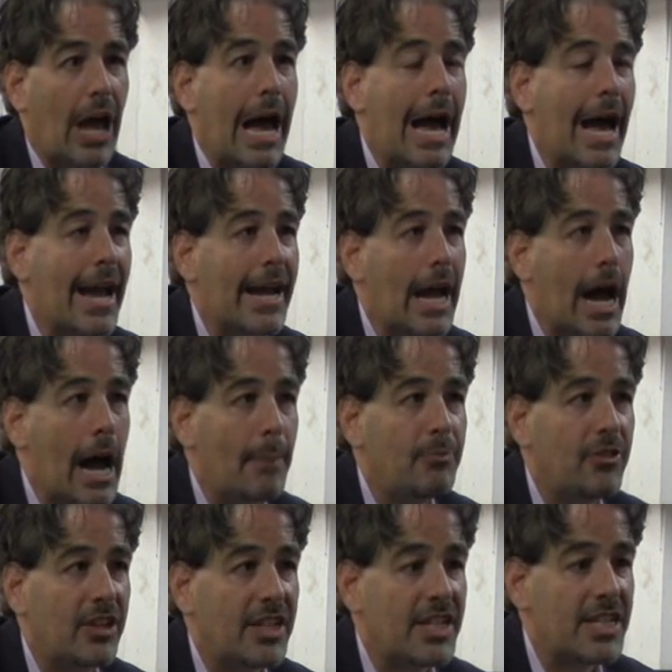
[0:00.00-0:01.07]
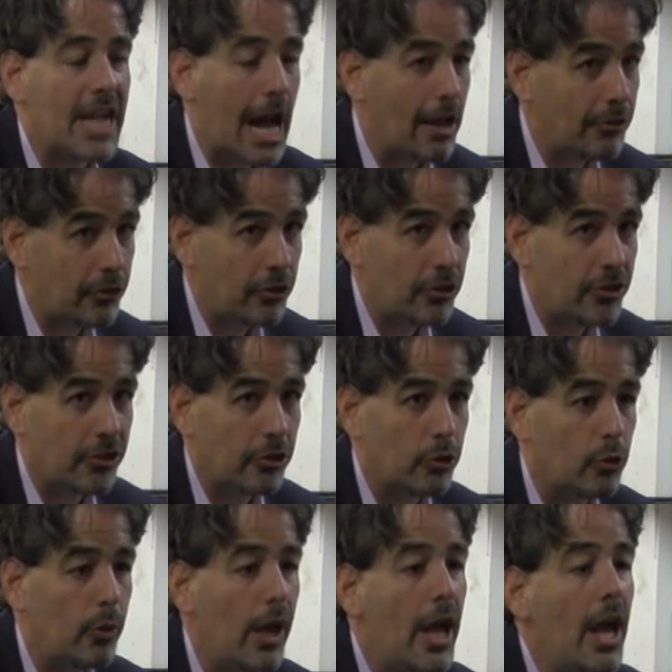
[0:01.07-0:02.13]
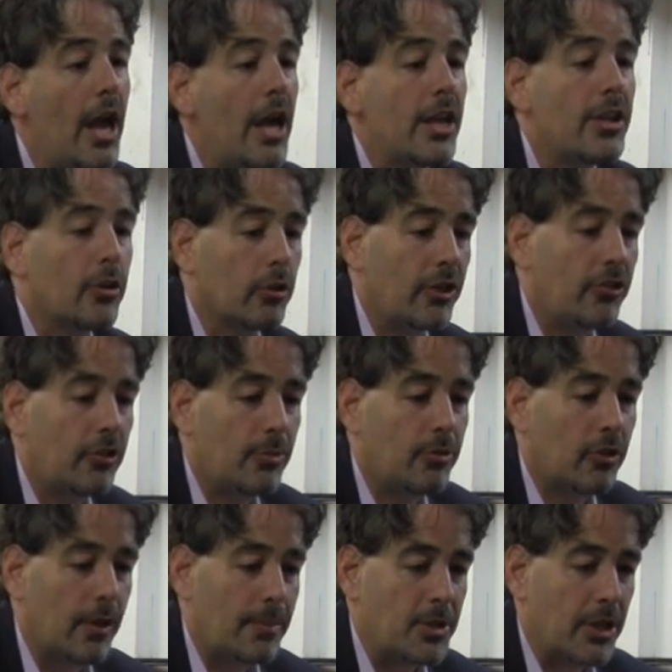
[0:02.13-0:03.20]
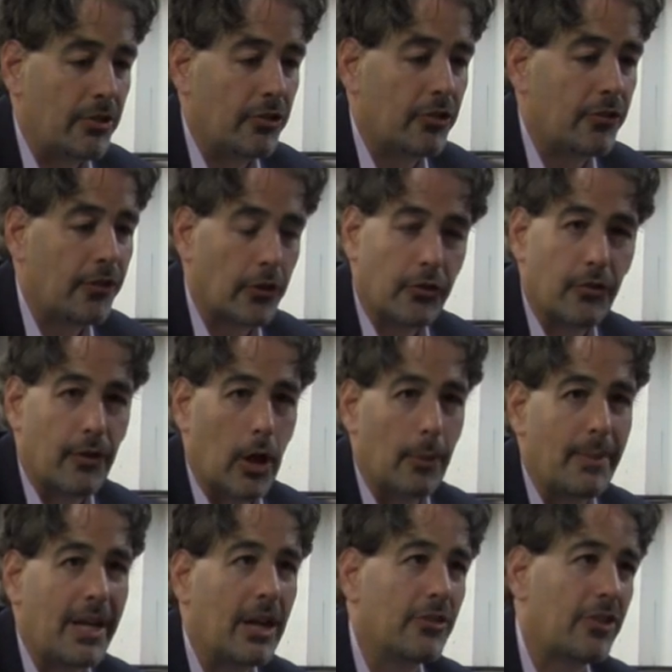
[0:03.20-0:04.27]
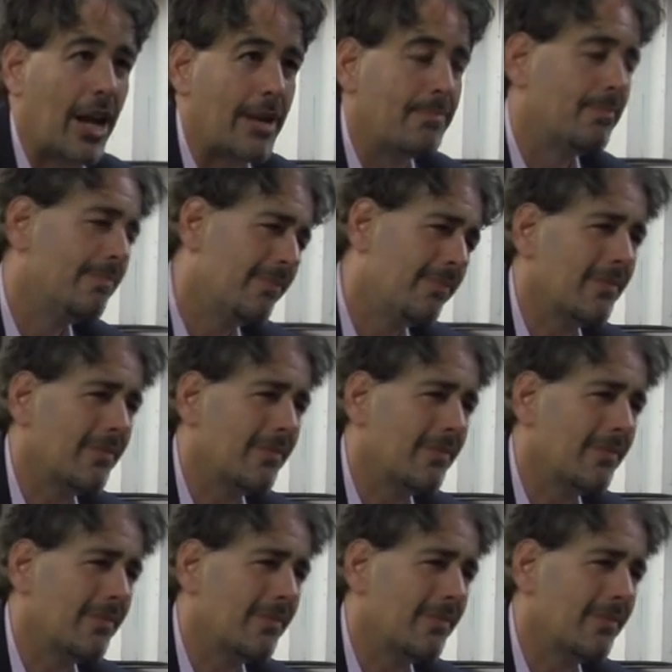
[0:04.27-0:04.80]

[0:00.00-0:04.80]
I opted not to do yearly subscriptions, first of all, because I